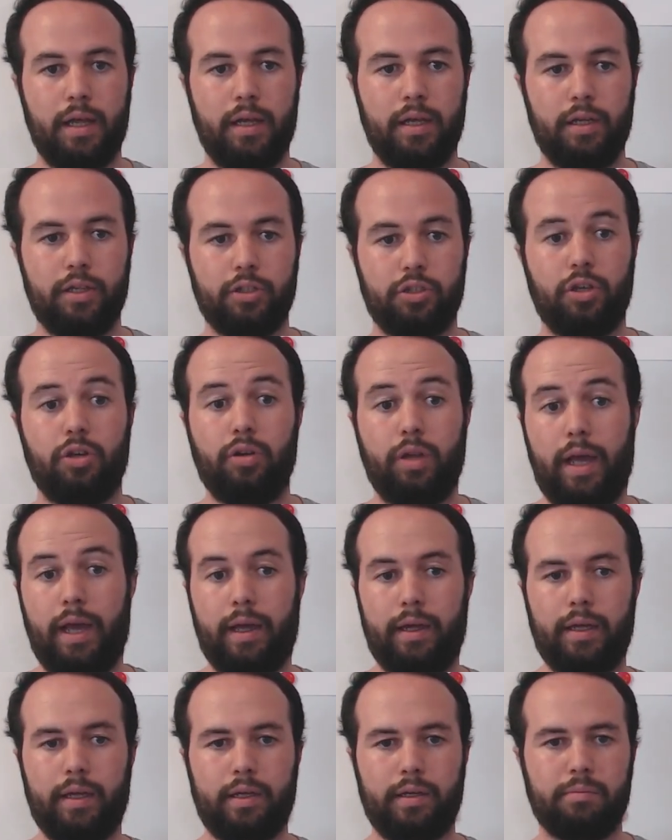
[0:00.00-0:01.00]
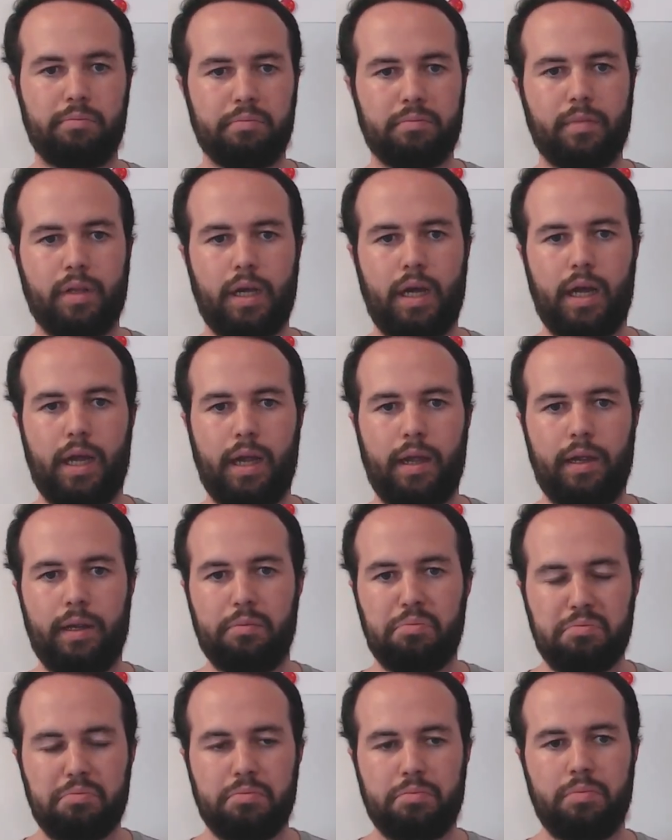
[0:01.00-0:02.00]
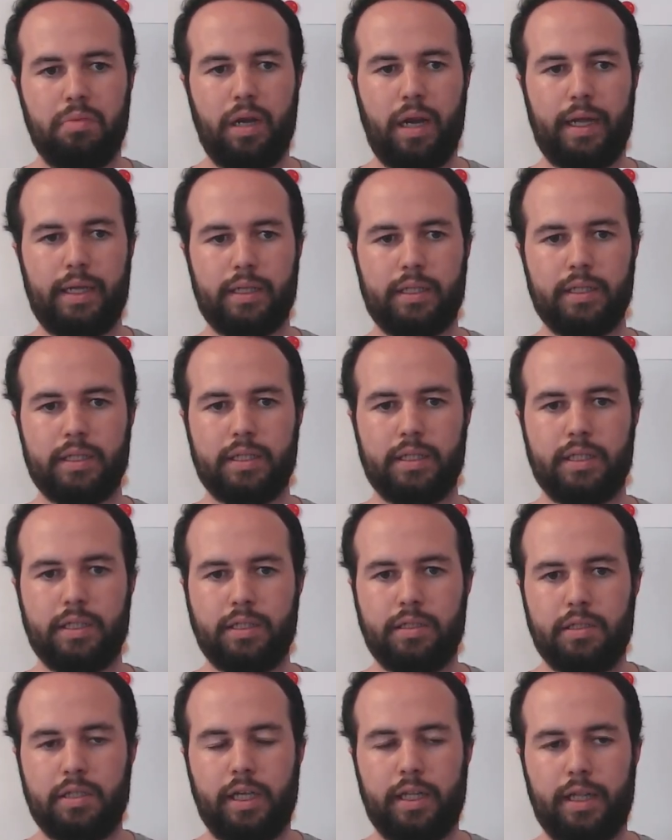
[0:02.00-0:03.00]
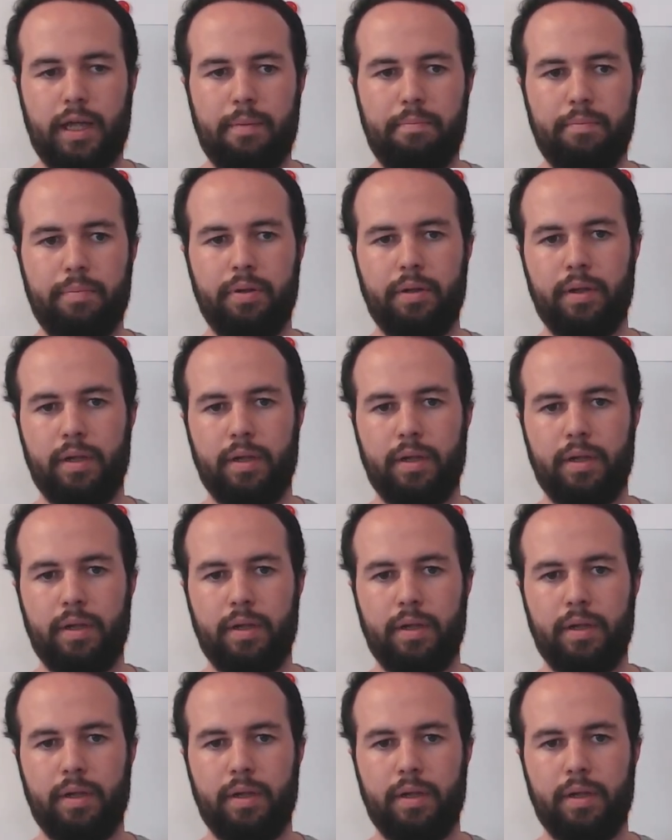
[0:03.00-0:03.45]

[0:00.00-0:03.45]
So yeah, I like this setup,